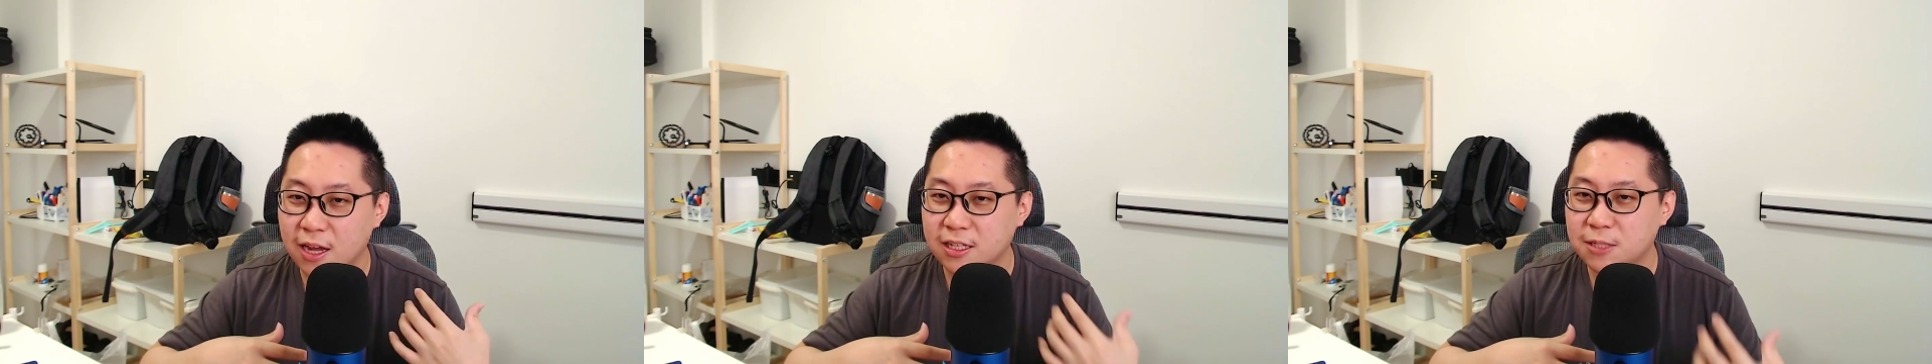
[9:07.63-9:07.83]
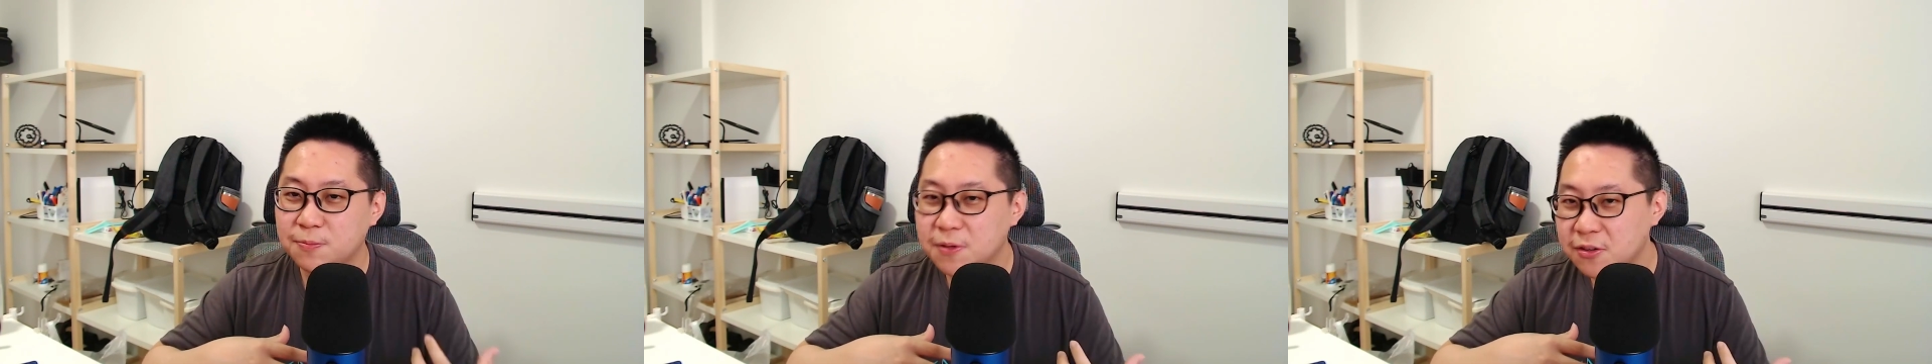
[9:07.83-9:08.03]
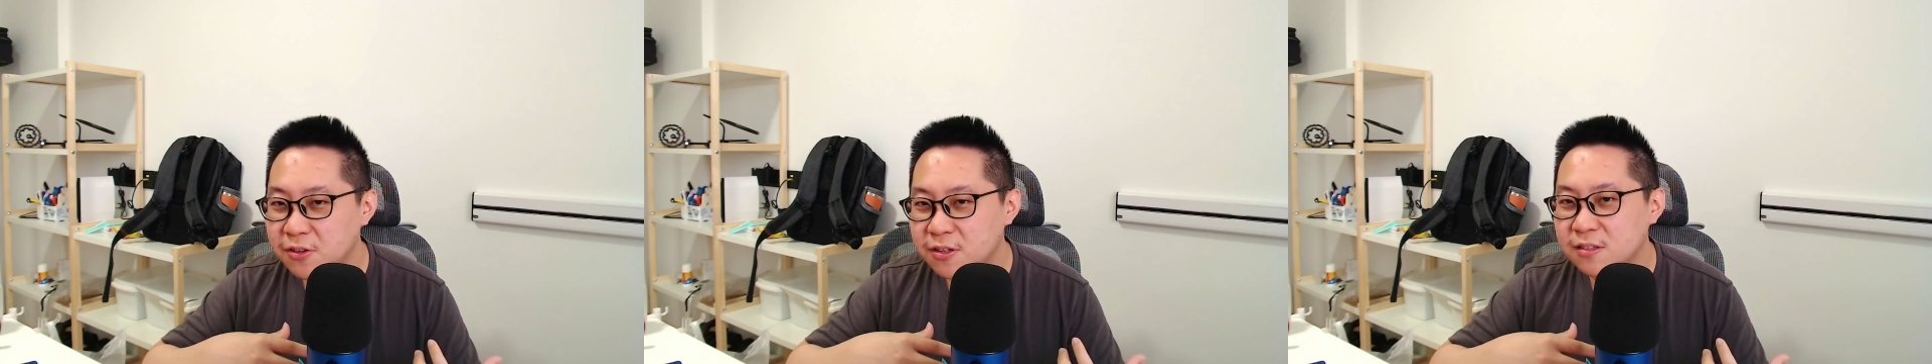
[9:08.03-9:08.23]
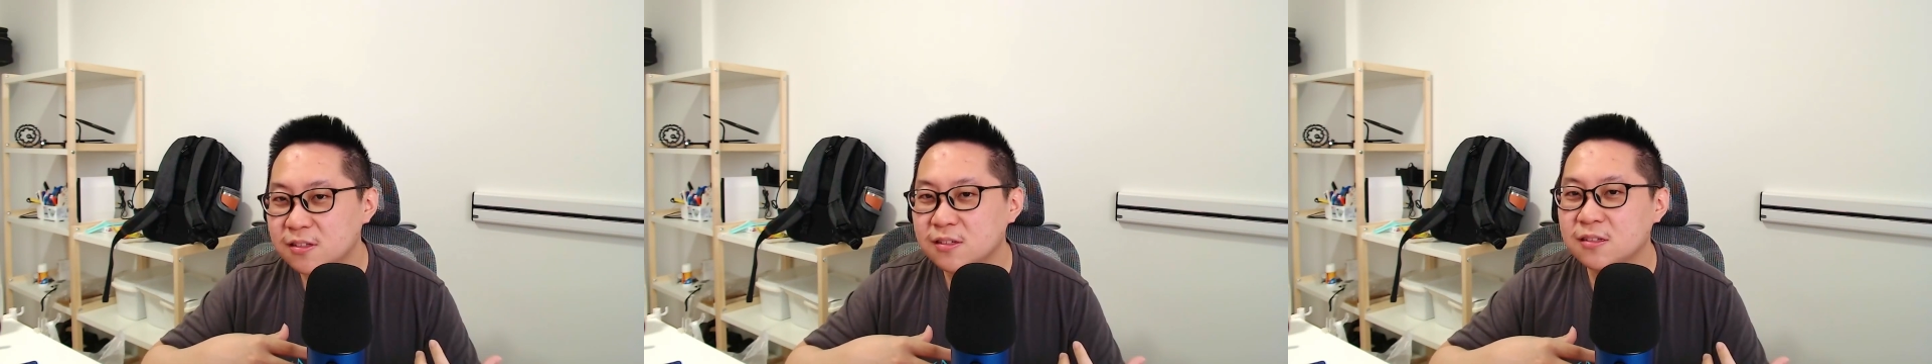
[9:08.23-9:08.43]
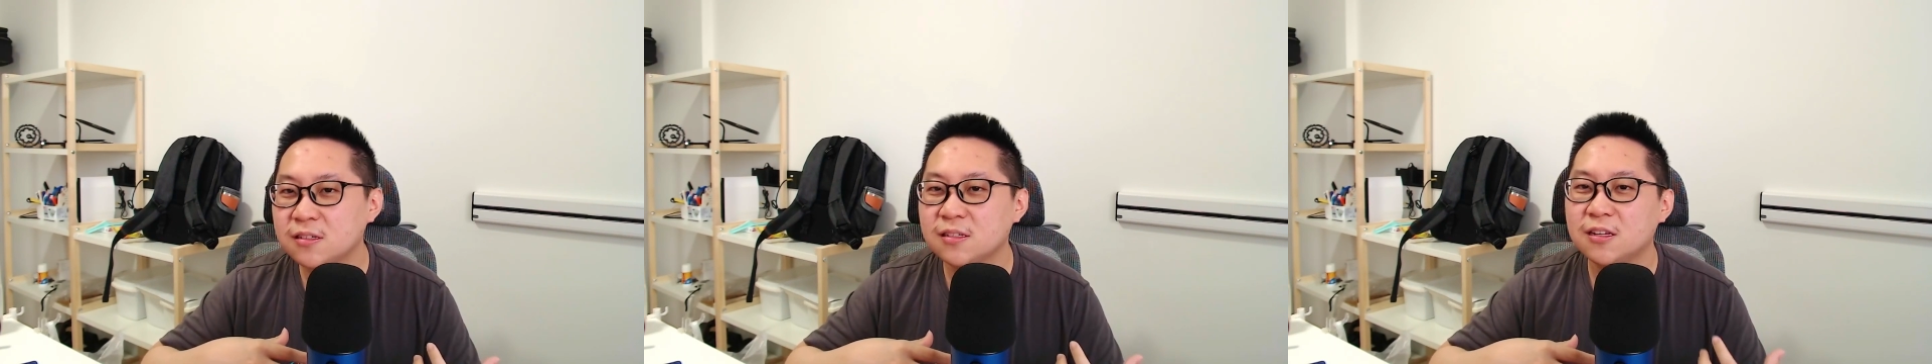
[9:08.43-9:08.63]

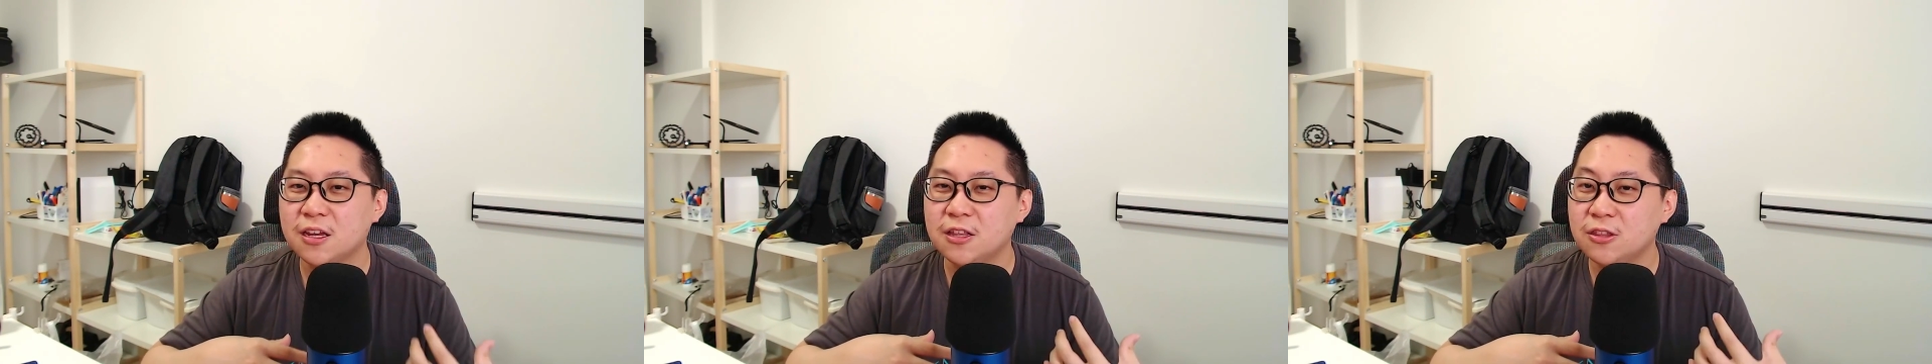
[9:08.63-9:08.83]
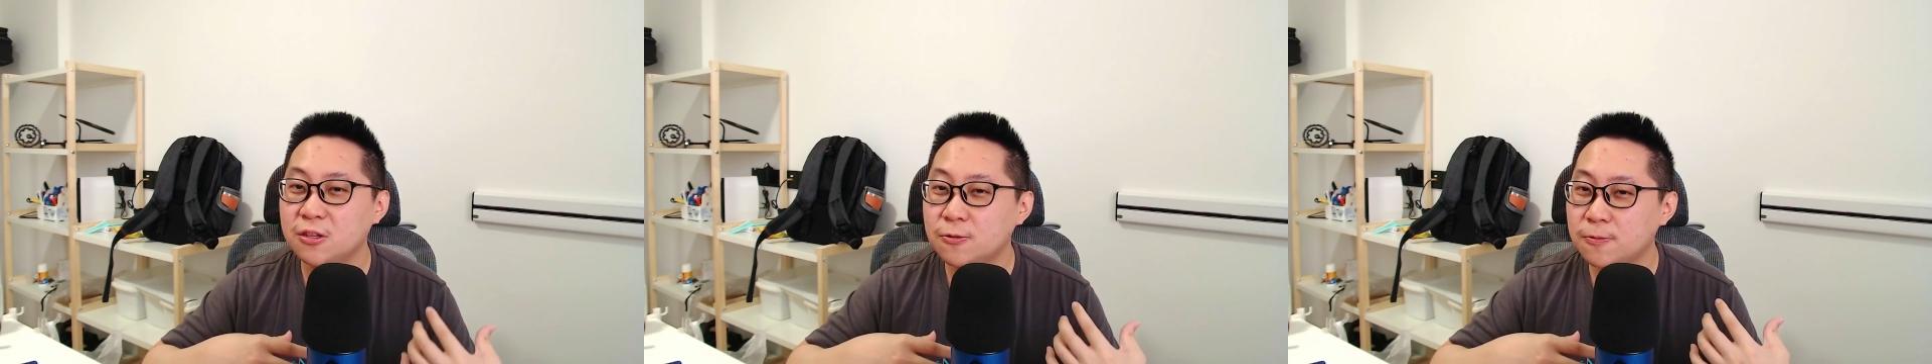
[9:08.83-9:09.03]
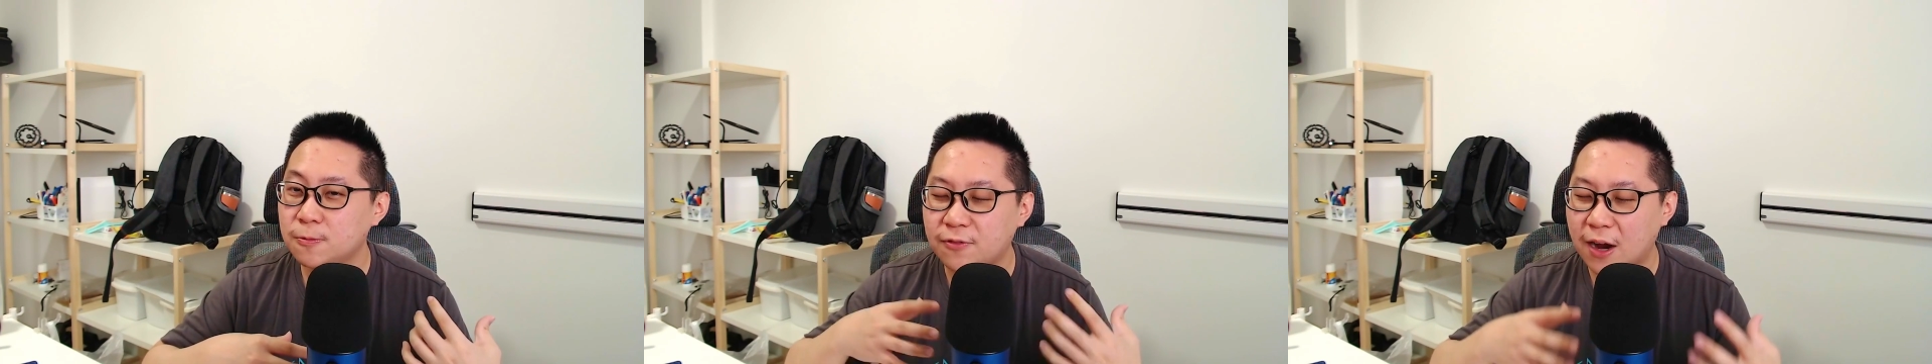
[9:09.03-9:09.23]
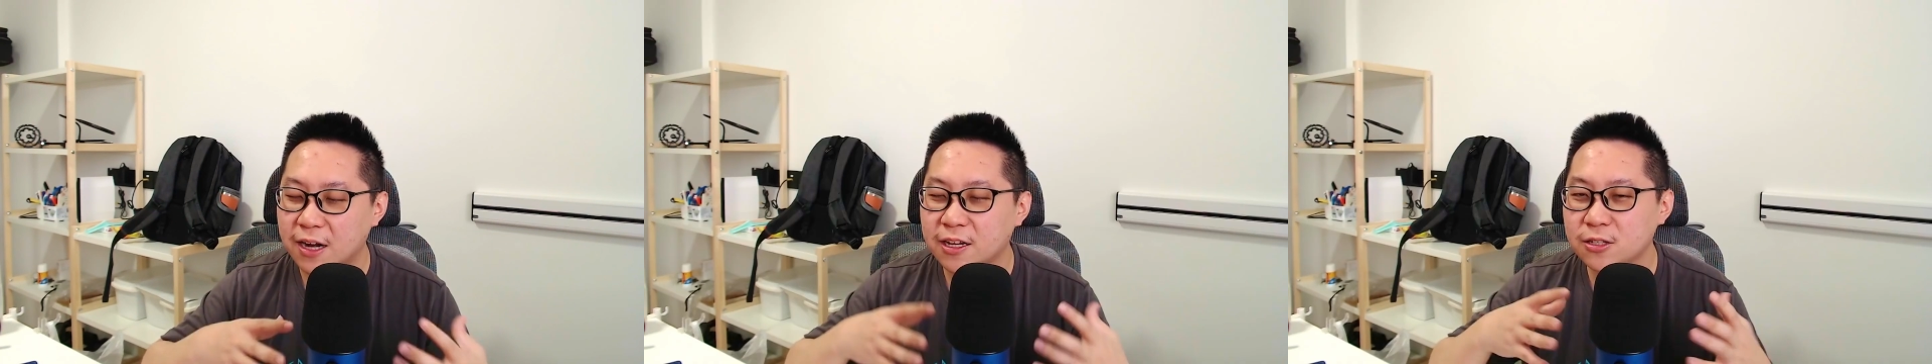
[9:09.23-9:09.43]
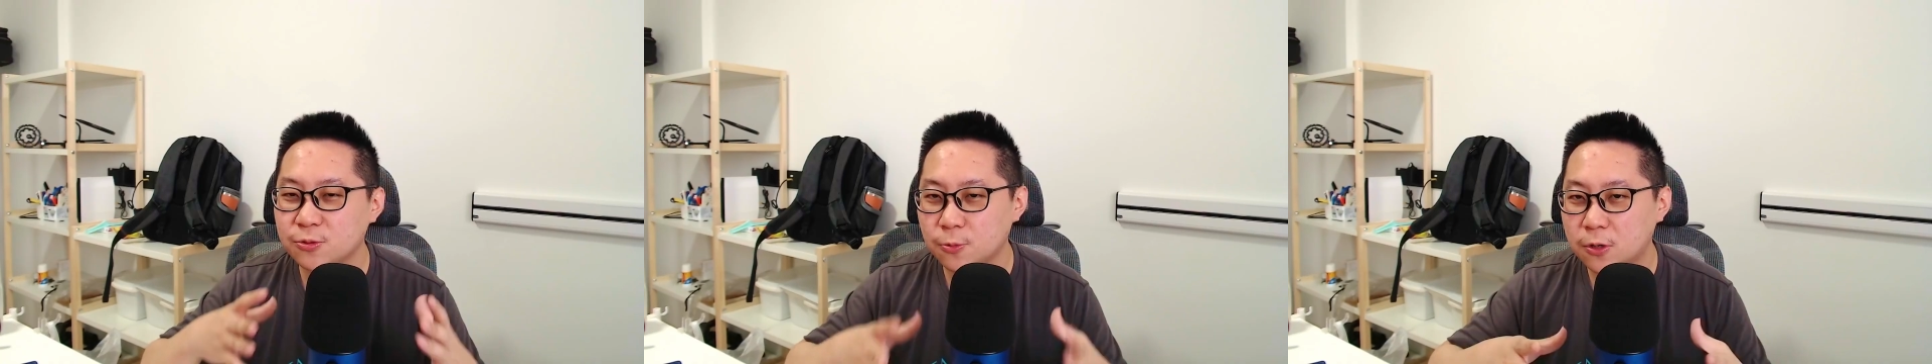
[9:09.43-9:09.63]
experiences in the
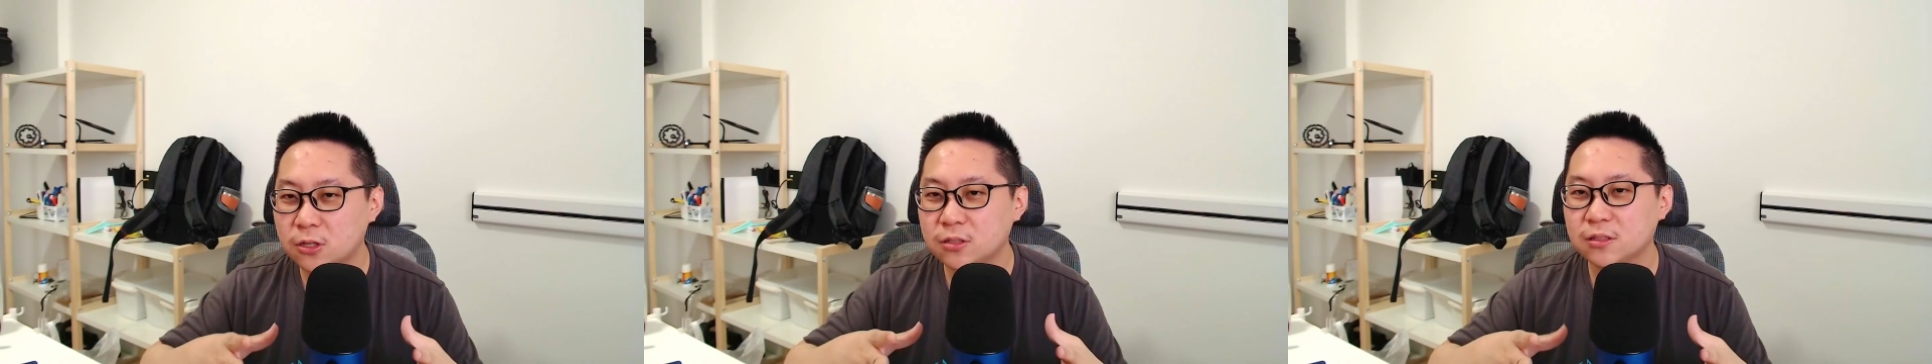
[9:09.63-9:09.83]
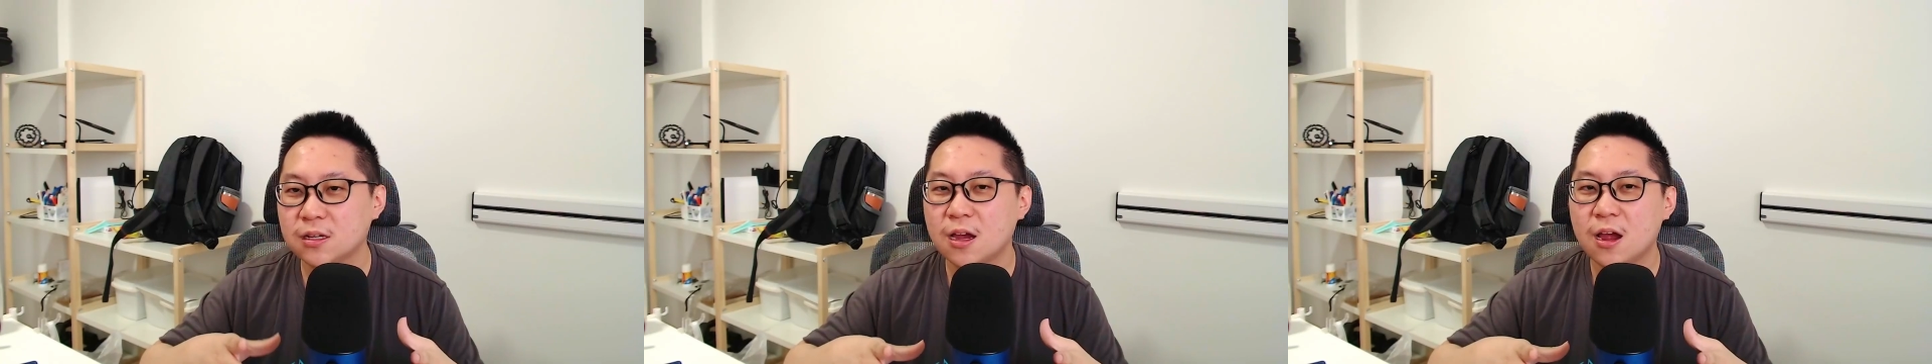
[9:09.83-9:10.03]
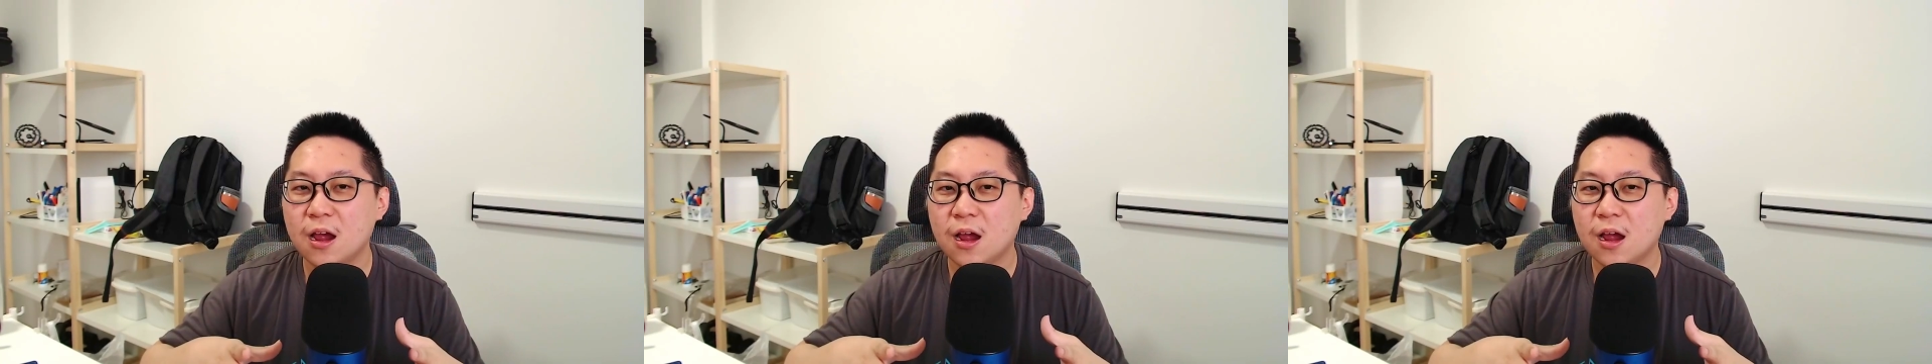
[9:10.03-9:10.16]
finance world